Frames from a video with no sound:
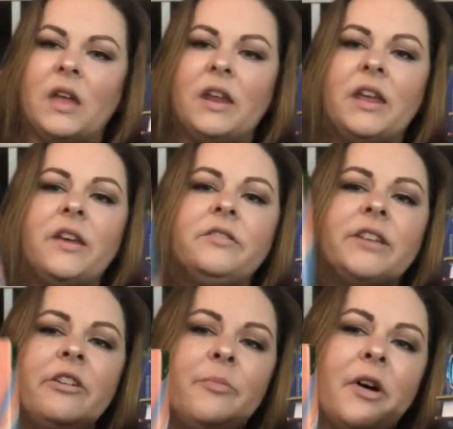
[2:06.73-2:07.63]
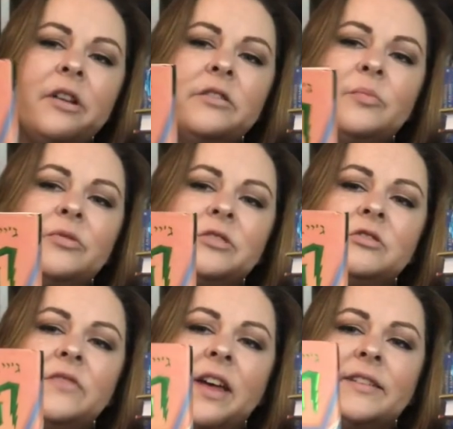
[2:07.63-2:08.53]
And here's Harry Potter and the
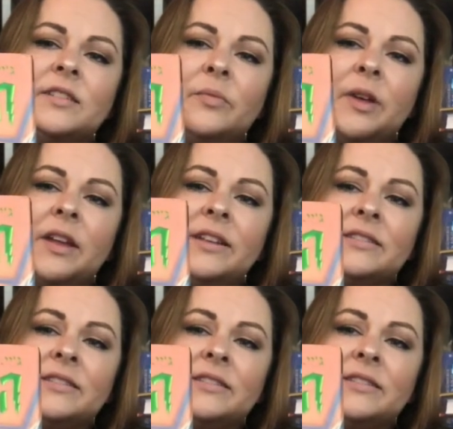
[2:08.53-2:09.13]
Prisoner of Azkaban.